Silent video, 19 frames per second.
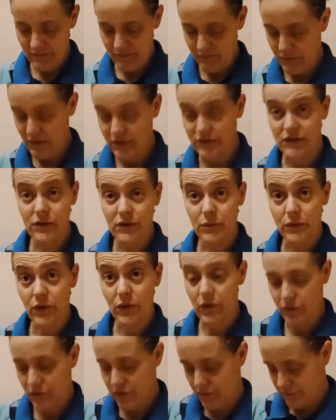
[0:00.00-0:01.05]
because I don't want a
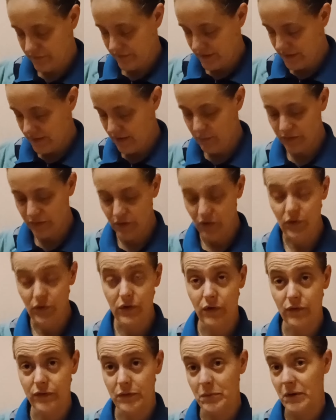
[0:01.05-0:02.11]
hot coffee. I want a hot
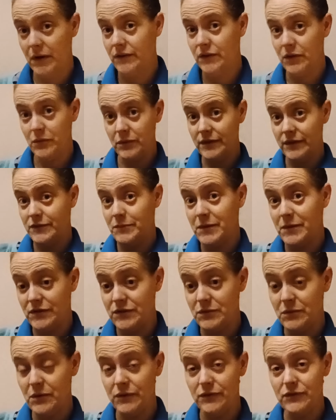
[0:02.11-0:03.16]
coffee, but I don't want it to be
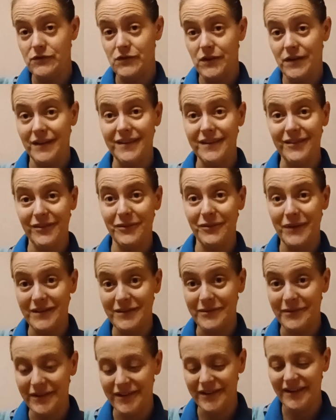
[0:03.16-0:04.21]
too hot to drink on the way
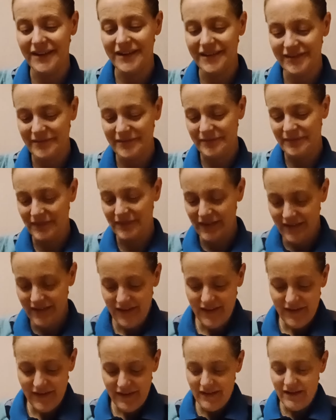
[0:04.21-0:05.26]
to work.
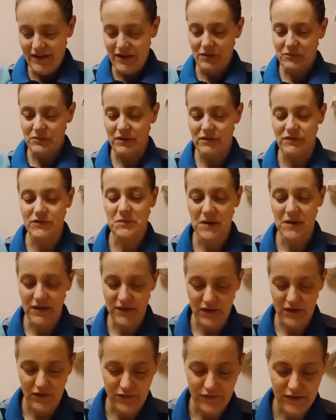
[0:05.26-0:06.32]
Whereas my other
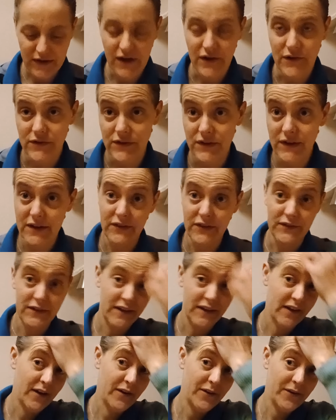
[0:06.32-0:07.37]
coffee goes in a
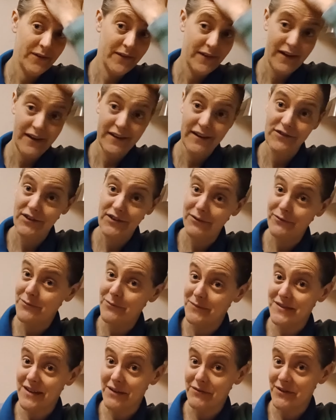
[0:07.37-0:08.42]
Contigo and I drink from
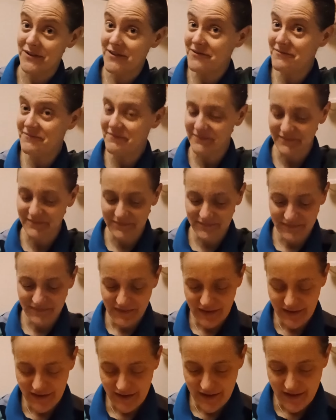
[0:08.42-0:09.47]
7.
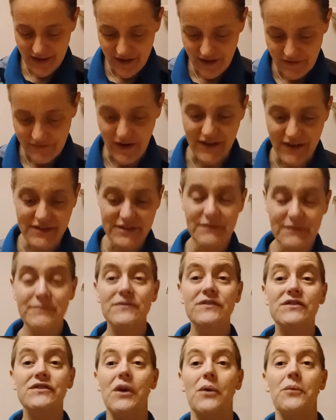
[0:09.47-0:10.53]
Right,
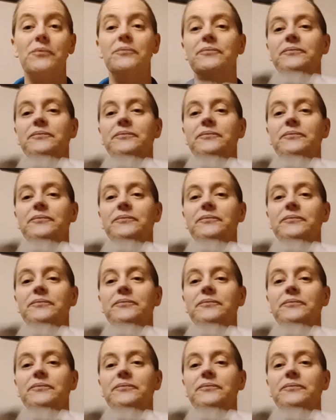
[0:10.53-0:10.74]
so.